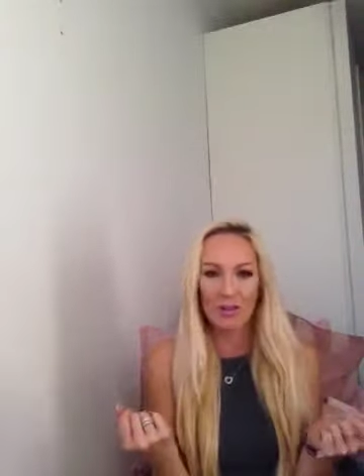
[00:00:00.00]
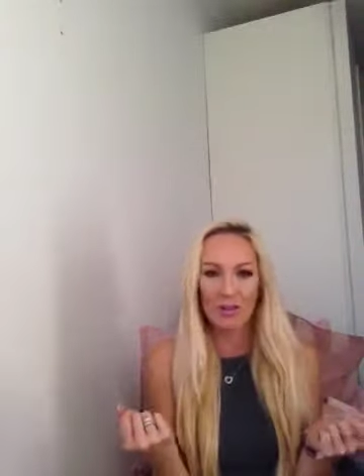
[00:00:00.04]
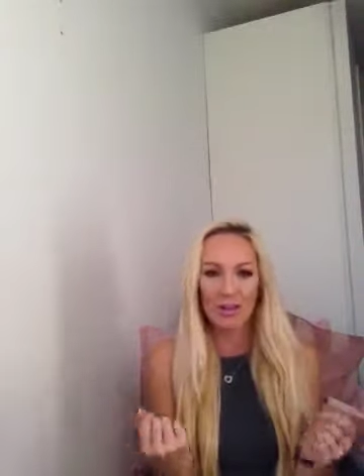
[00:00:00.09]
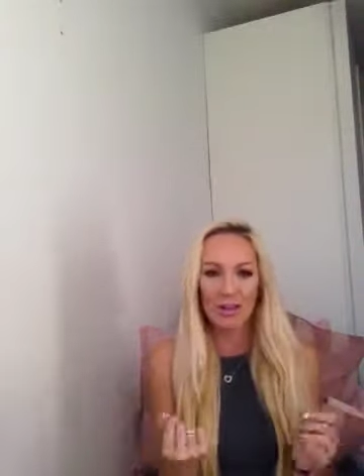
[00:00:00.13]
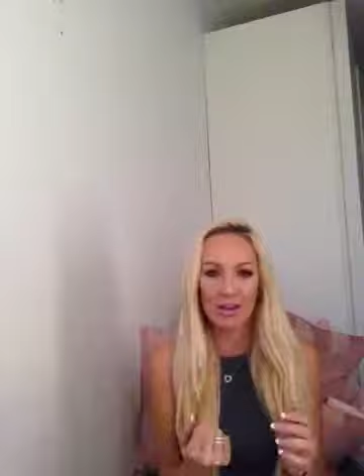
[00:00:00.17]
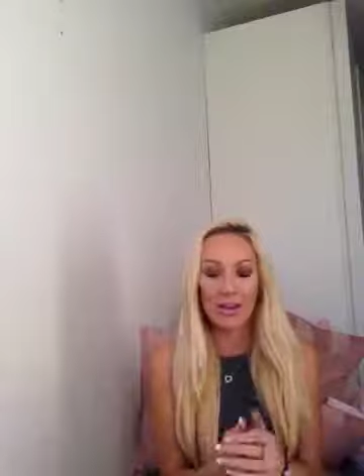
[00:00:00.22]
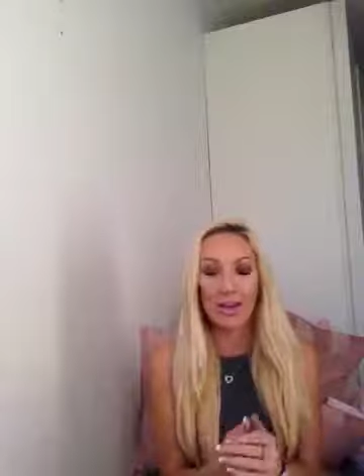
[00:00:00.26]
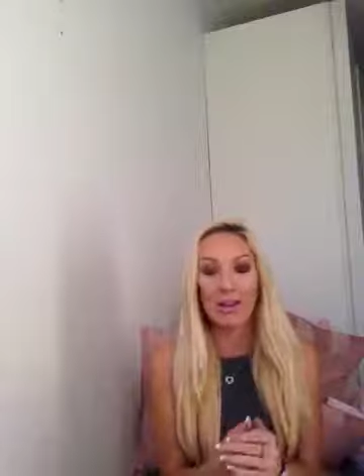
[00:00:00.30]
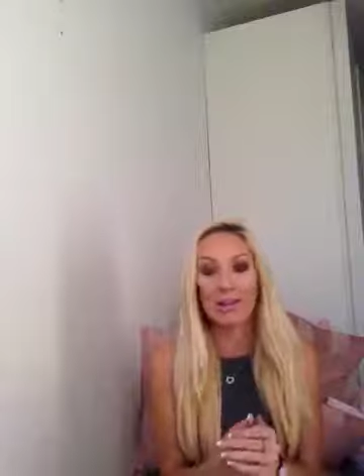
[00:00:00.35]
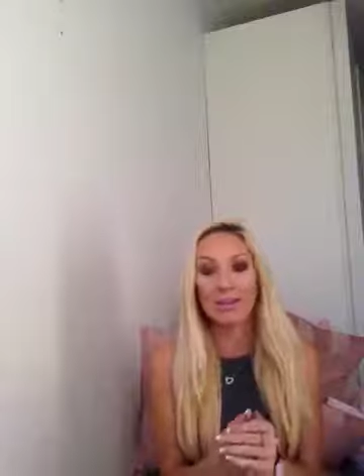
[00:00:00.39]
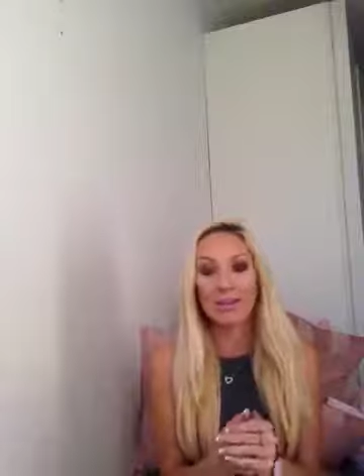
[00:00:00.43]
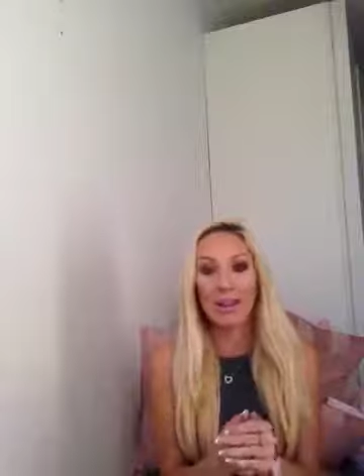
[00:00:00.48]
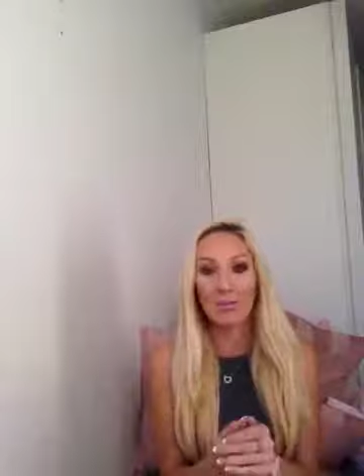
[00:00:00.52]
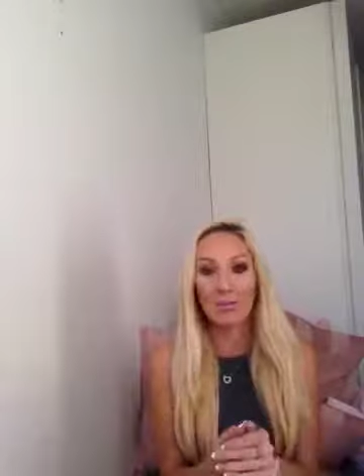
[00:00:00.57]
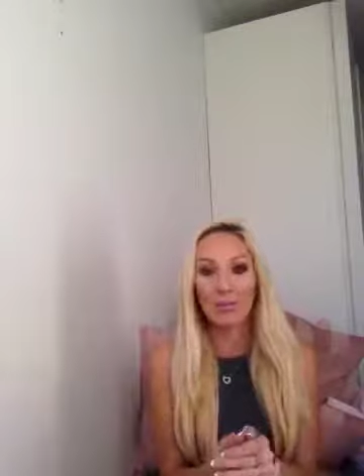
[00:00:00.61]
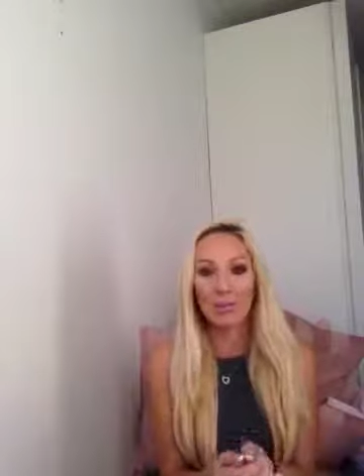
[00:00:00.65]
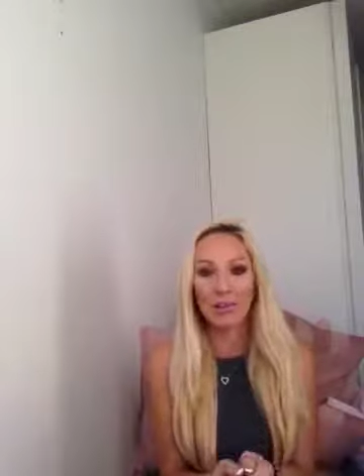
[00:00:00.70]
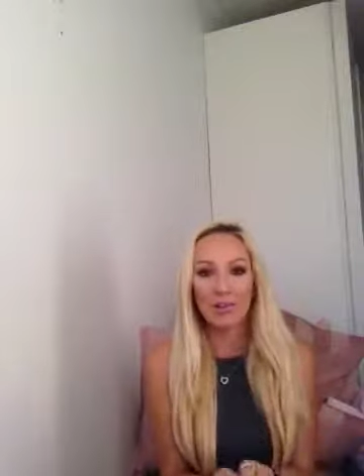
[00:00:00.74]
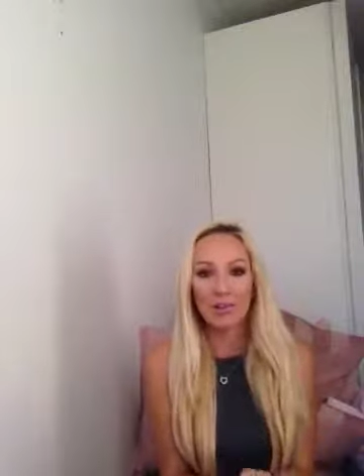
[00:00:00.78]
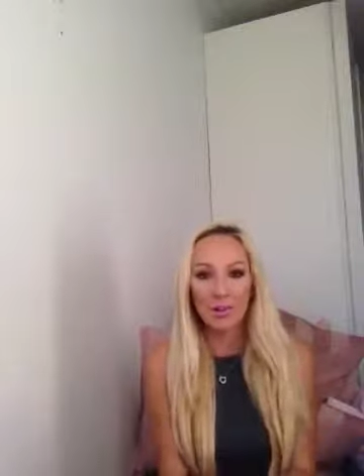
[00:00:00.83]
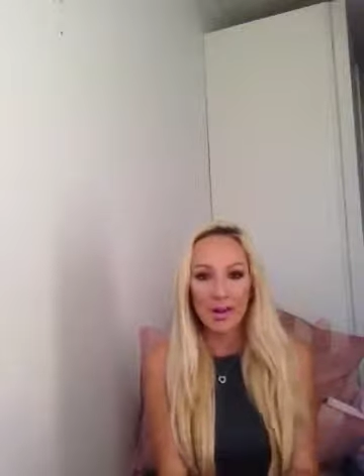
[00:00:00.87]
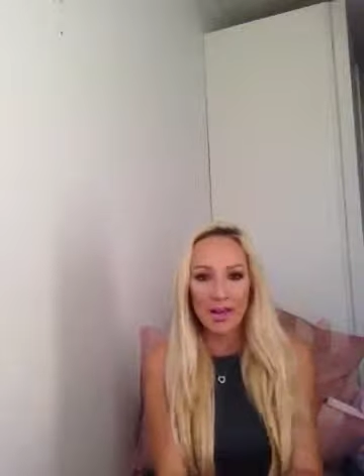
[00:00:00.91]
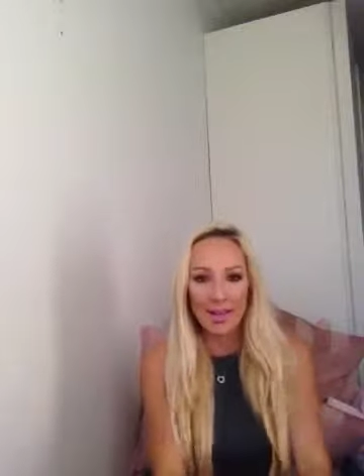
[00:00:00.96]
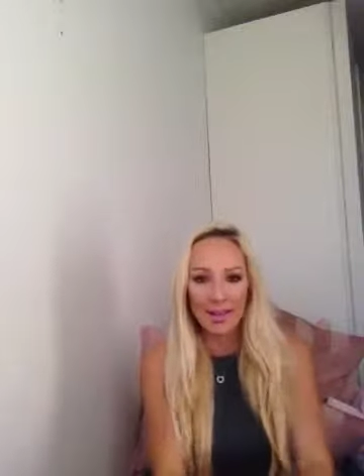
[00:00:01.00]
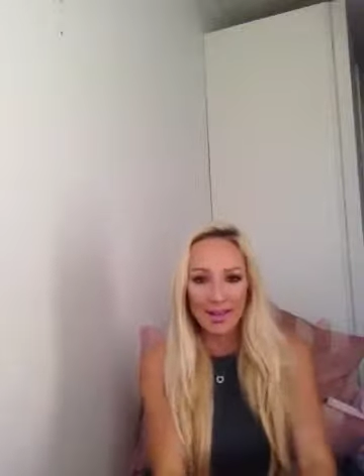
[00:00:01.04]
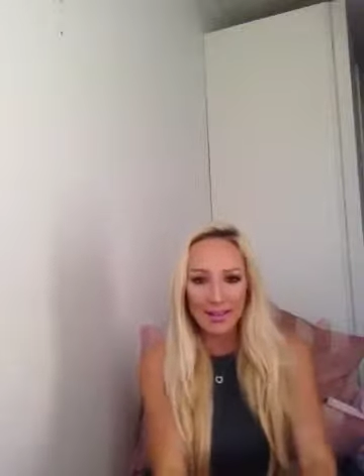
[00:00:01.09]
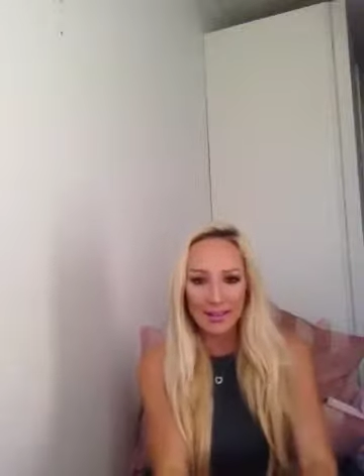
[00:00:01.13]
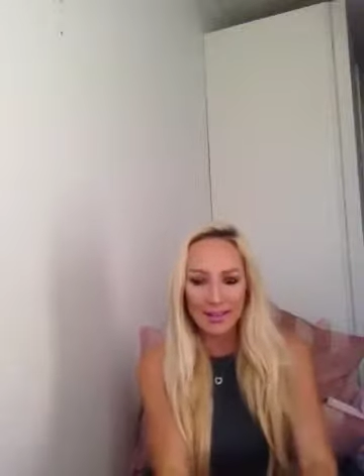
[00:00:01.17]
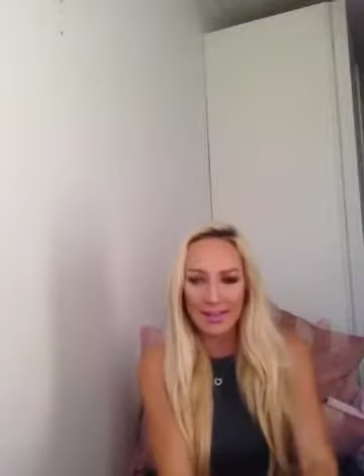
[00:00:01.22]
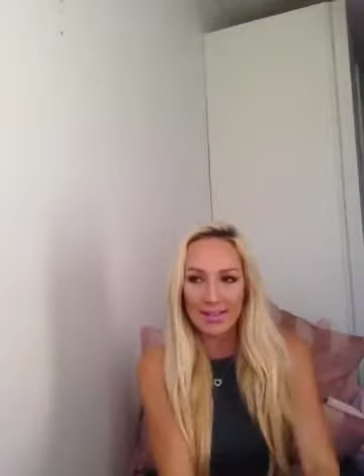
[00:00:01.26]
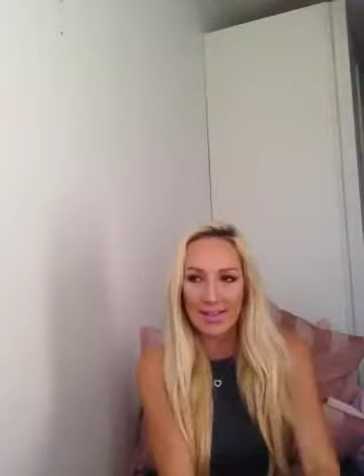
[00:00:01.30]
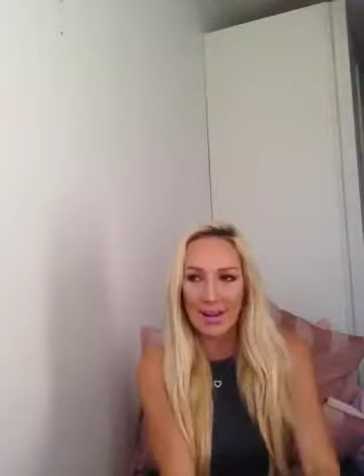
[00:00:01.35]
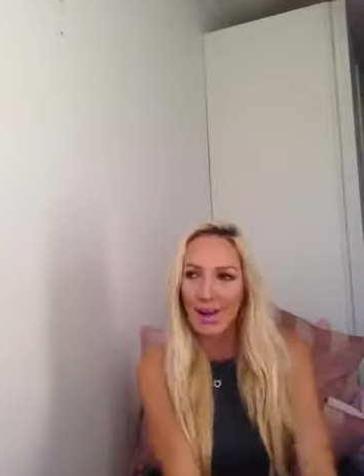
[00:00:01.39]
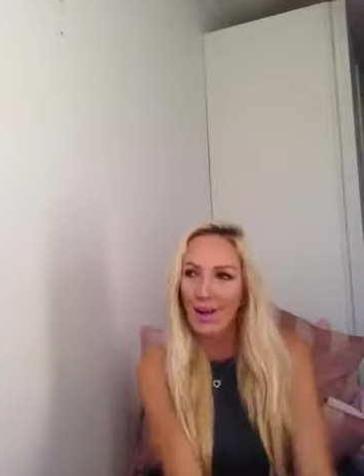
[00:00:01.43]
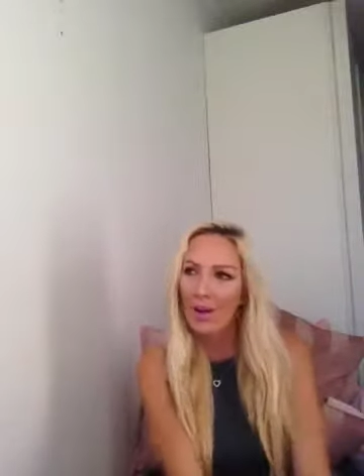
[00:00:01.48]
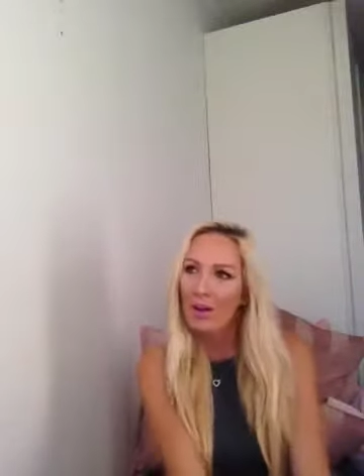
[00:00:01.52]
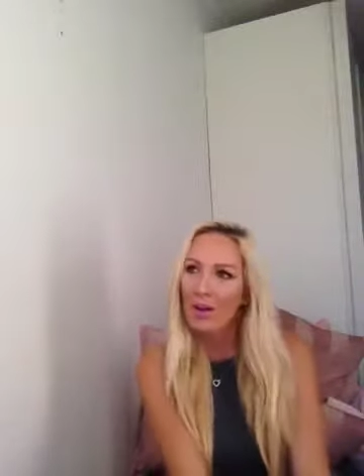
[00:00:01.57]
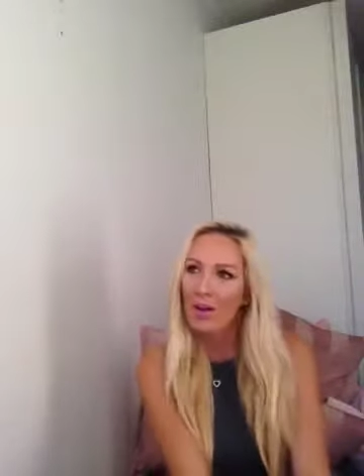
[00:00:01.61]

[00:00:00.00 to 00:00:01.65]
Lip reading: over the last couple of weeks,